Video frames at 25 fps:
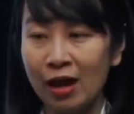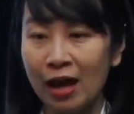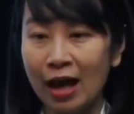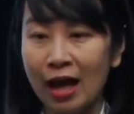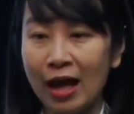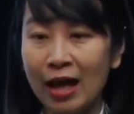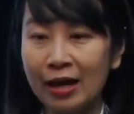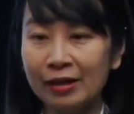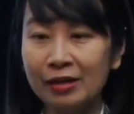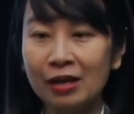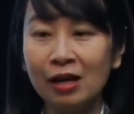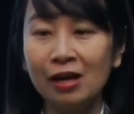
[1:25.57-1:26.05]

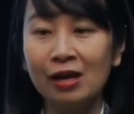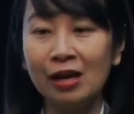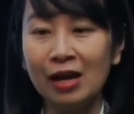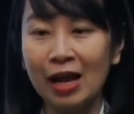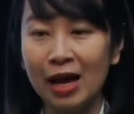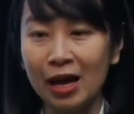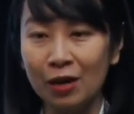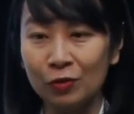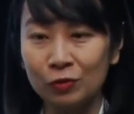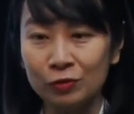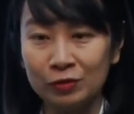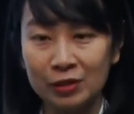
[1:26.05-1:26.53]
and
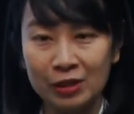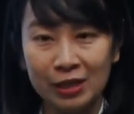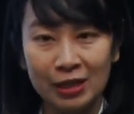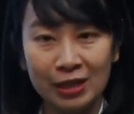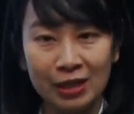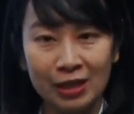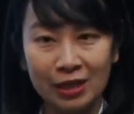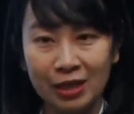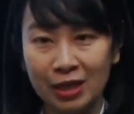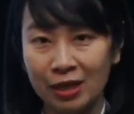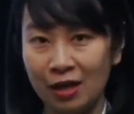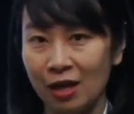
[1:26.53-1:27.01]
allow
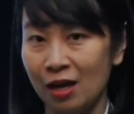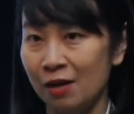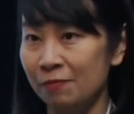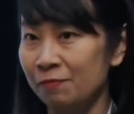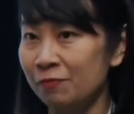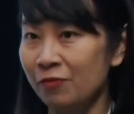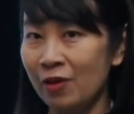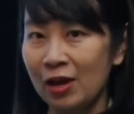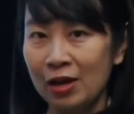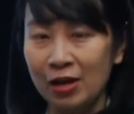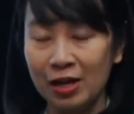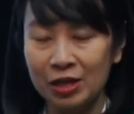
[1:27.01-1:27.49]
the um,
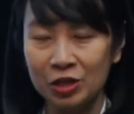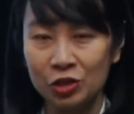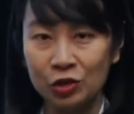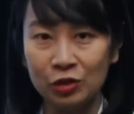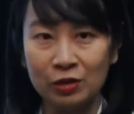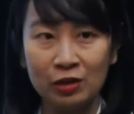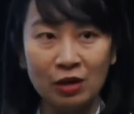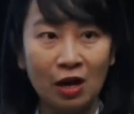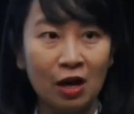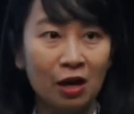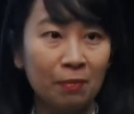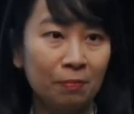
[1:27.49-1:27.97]

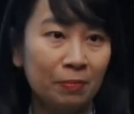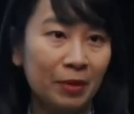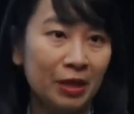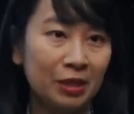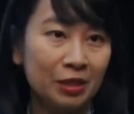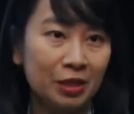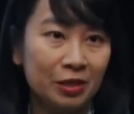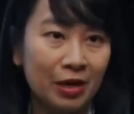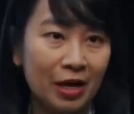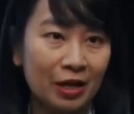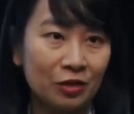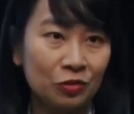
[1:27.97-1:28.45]
violation of
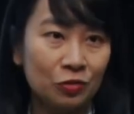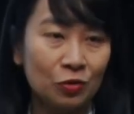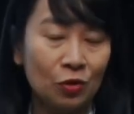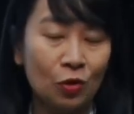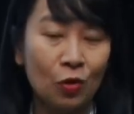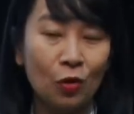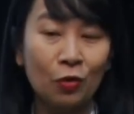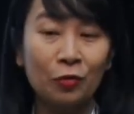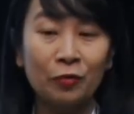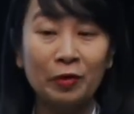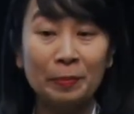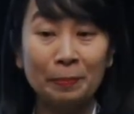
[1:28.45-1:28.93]
international
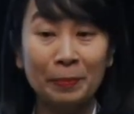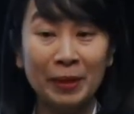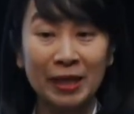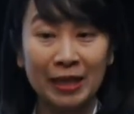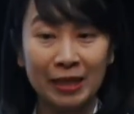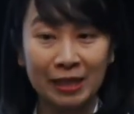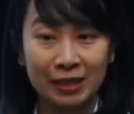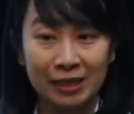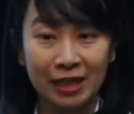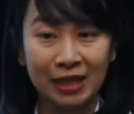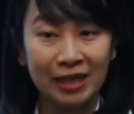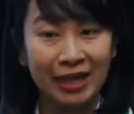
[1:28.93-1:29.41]
law
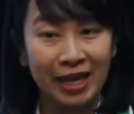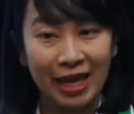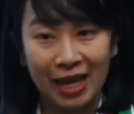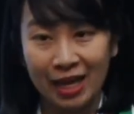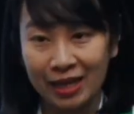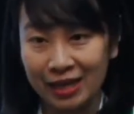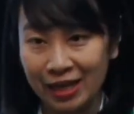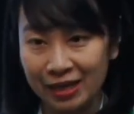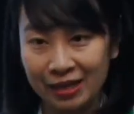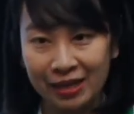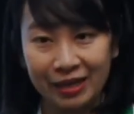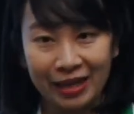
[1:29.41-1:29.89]
repeat
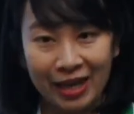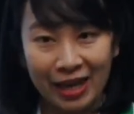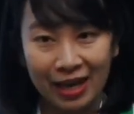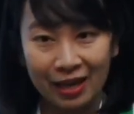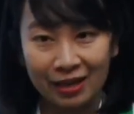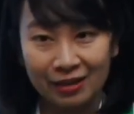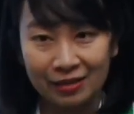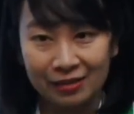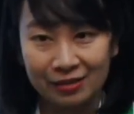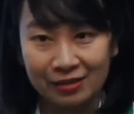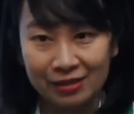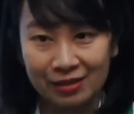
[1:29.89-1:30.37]
again and
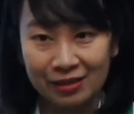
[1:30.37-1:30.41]
again.